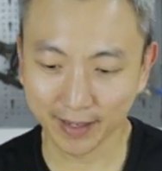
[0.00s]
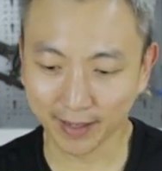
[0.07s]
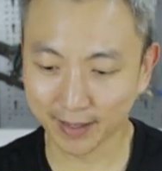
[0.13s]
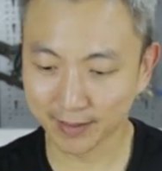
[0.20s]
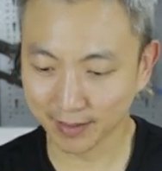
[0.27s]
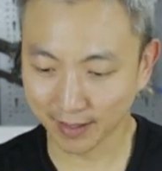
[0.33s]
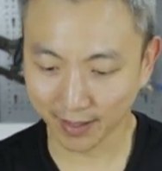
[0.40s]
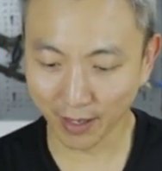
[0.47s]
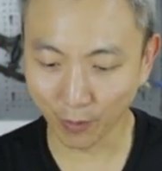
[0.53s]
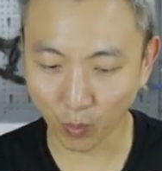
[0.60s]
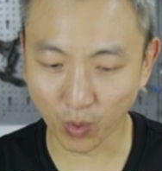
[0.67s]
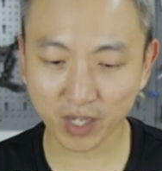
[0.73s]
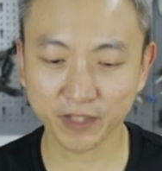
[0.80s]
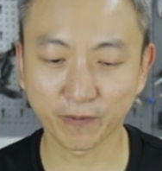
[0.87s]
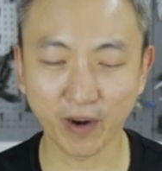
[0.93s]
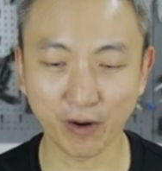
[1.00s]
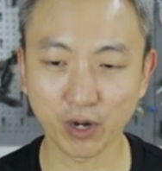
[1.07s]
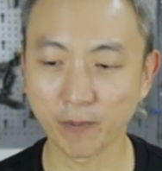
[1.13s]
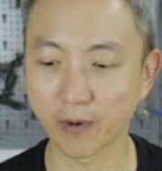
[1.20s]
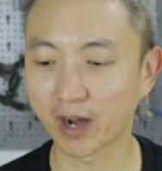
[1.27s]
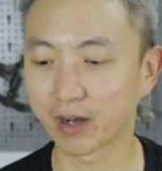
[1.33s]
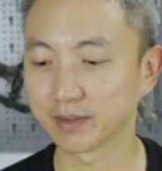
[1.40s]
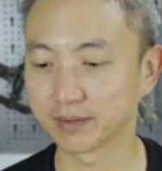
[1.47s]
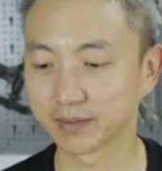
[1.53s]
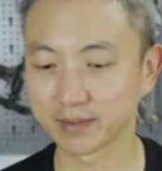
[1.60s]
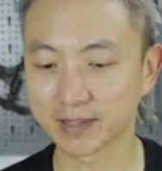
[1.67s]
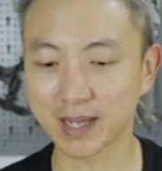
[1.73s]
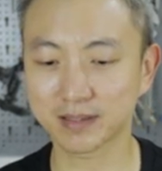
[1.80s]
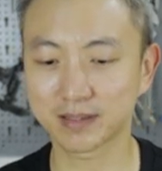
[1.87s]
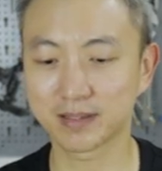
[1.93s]
and it works very well.
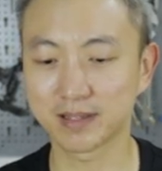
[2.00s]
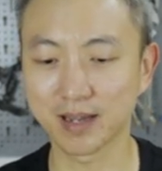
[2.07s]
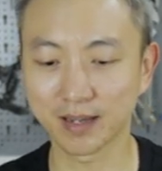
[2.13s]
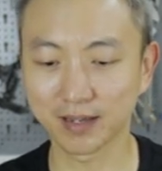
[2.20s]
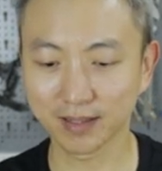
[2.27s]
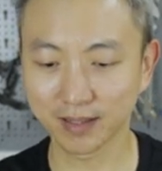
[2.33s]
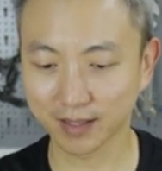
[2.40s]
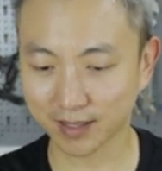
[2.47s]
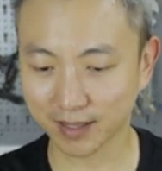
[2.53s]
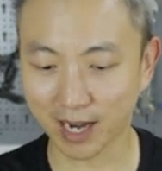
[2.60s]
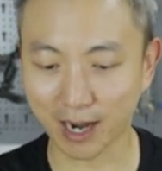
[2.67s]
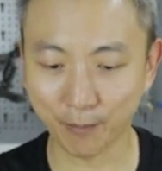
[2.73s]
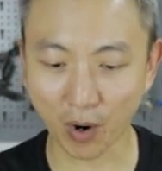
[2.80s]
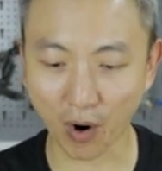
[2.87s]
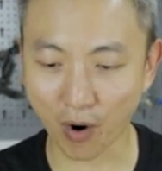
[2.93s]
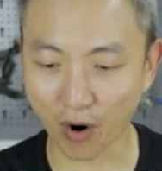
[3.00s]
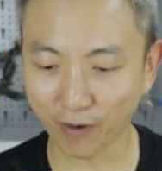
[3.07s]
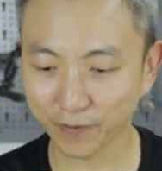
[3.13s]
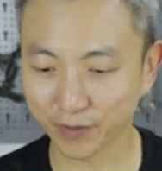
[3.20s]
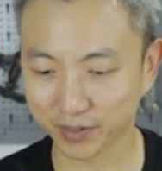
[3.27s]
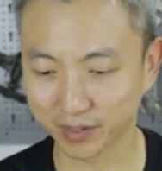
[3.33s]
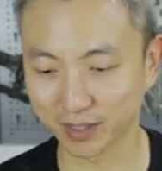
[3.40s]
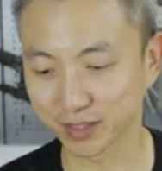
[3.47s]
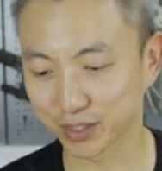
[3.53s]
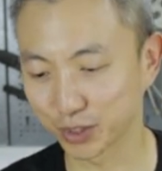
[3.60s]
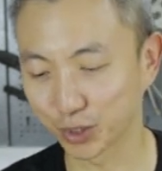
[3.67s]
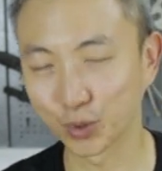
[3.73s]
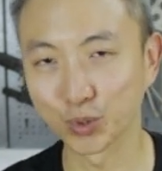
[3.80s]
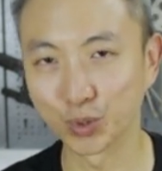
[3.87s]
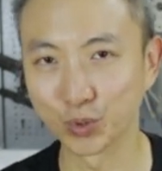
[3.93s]
Nothing come off,
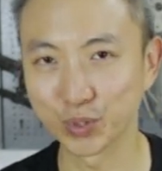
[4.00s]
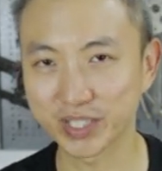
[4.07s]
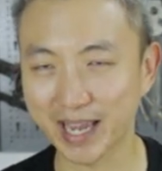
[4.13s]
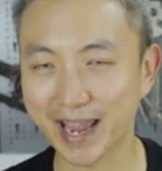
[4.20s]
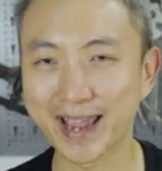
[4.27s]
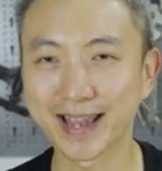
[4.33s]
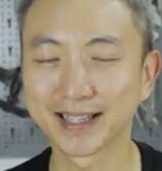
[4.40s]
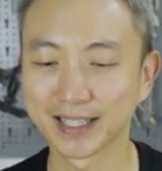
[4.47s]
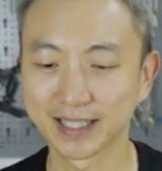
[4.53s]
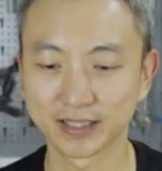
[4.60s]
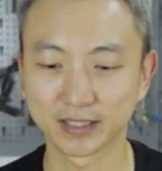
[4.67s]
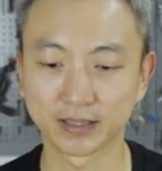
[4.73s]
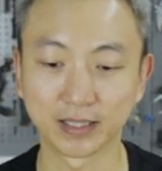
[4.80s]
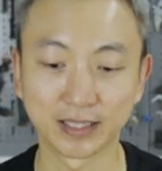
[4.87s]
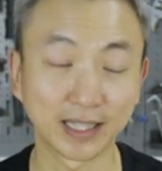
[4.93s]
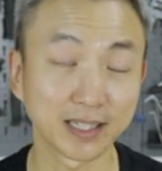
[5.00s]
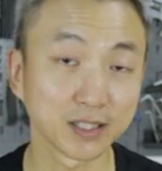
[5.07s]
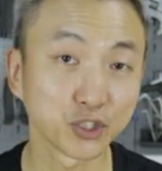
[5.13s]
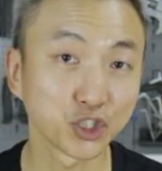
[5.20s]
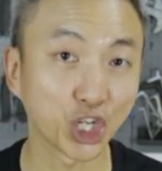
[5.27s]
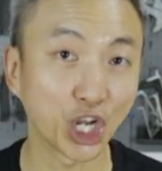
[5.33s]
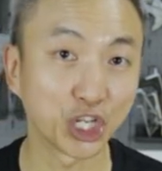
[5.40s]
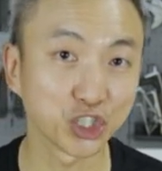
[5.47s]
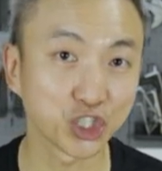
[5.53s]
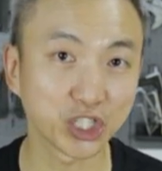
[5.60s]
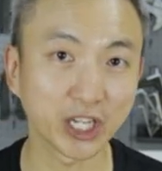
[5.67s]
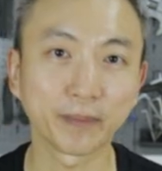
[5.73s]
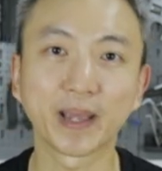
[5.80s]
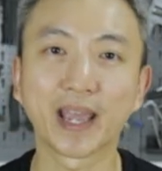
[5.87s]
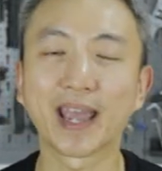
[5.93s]
there's no loose end, it doesn't change
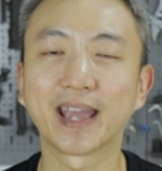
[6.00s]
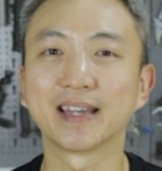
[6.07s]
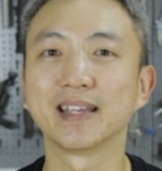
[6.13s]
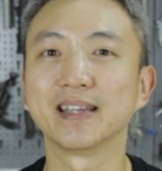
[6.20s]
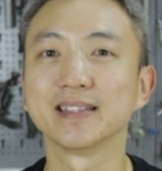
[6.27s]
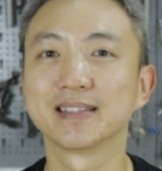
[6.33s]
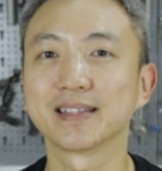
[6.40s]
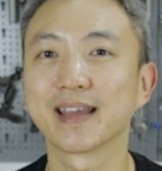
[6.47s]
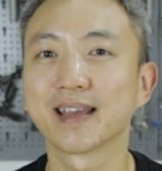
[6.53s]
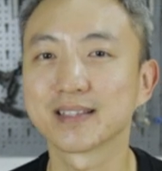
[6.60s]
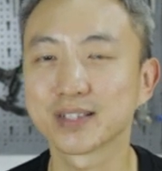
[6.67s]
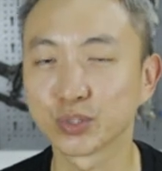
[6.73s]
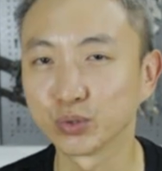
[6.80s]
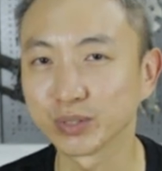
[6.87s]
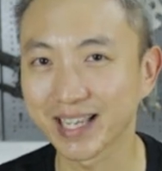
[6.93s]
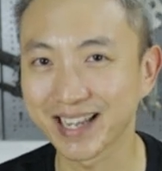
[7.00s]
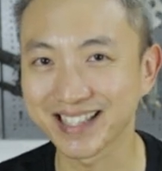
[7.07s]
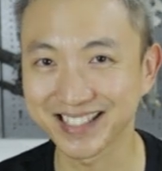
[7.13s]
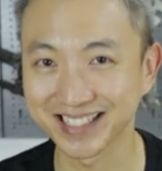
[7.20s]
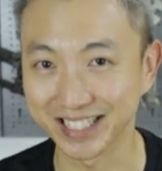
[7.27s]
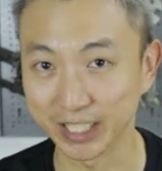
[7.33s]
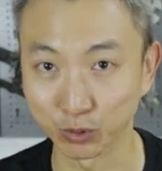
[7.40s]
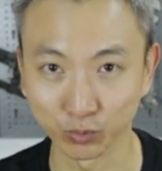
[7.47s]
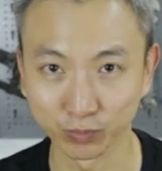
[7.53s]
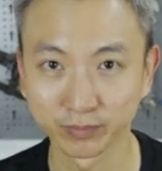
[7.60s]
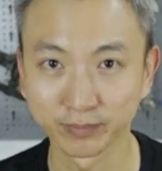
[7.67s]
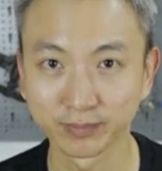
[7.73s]
shape, and is as good as new.